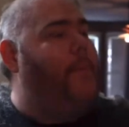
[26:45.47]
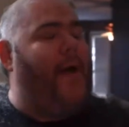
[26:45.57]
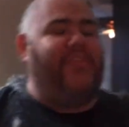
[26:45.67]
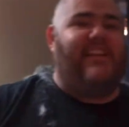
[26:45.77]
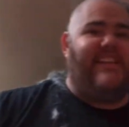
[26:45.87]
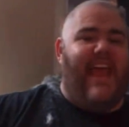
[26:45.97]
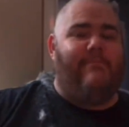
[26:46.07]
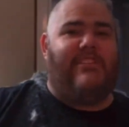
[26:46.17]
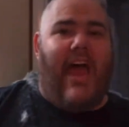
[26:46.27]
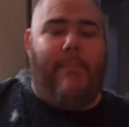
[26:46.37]
about the
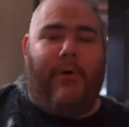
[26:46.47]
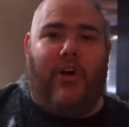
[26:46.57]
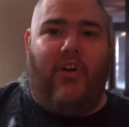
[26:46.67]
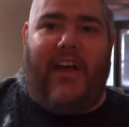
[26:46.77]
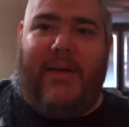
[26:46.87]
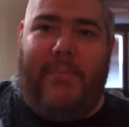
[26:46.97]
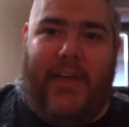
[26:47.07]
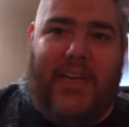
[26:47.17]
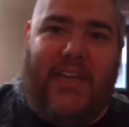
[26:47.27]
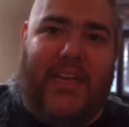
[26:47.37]
damn diaper
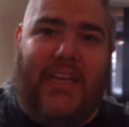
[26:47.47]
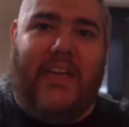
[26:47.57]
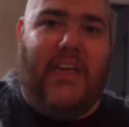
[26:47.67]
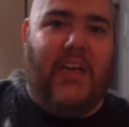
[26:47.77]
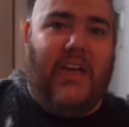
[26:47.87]
cream? you